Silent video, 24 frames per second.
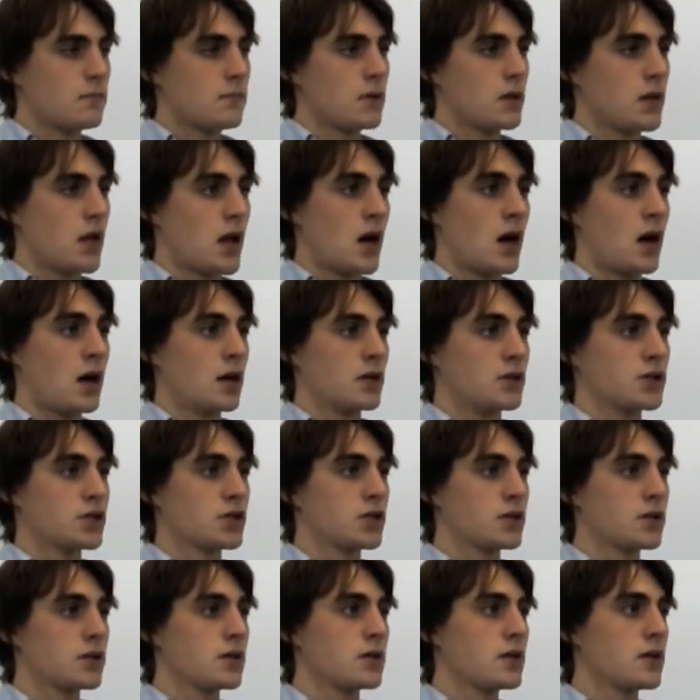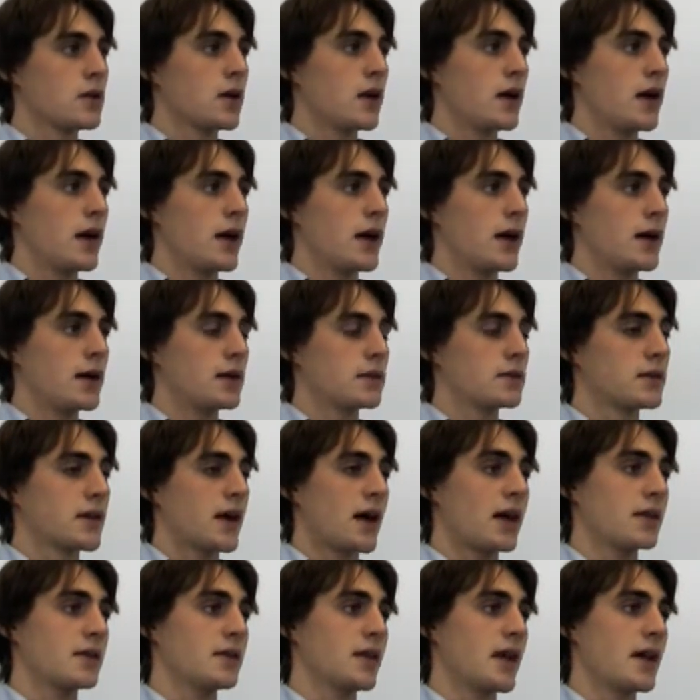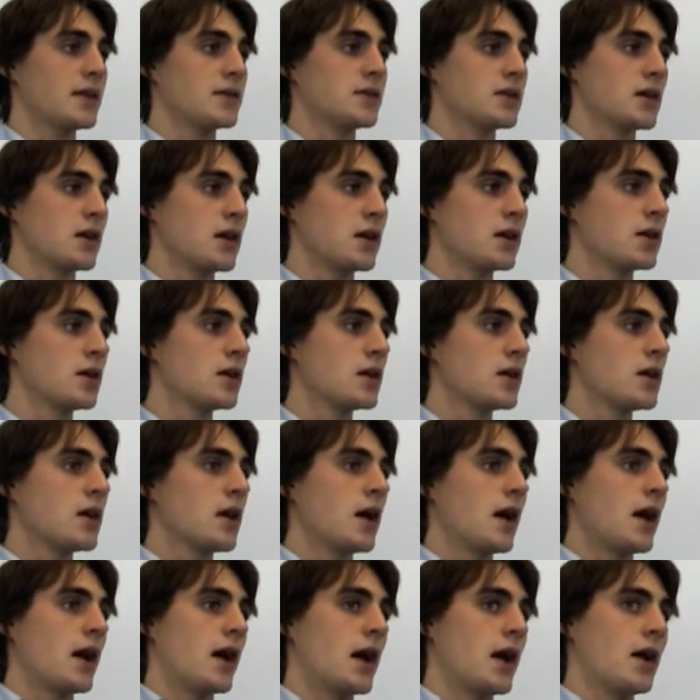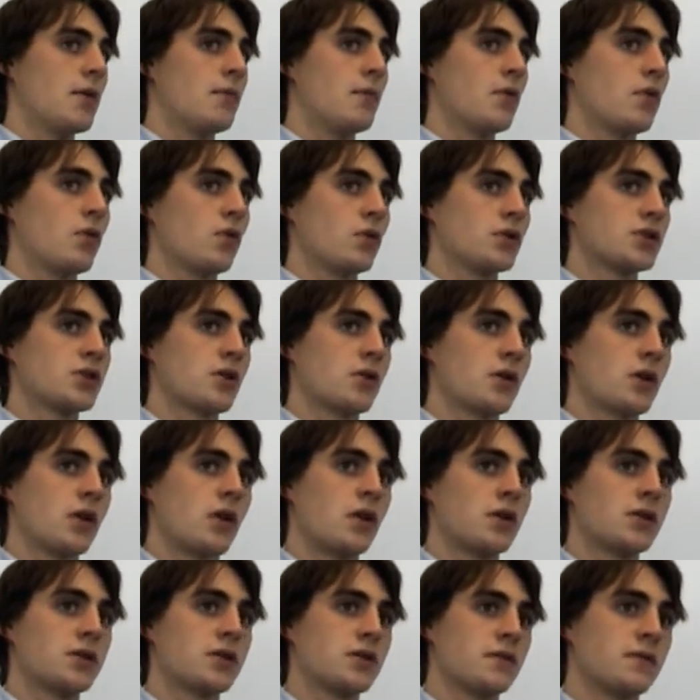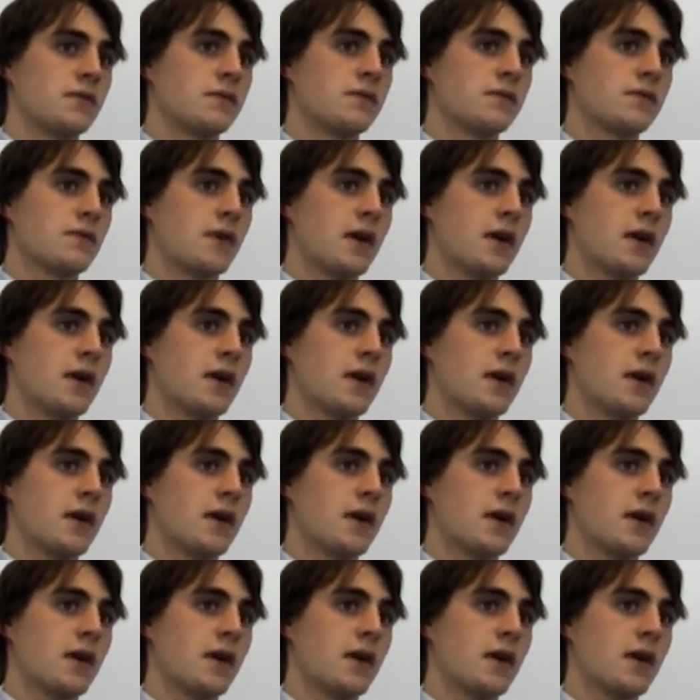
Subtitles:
large CAD data, also a lot of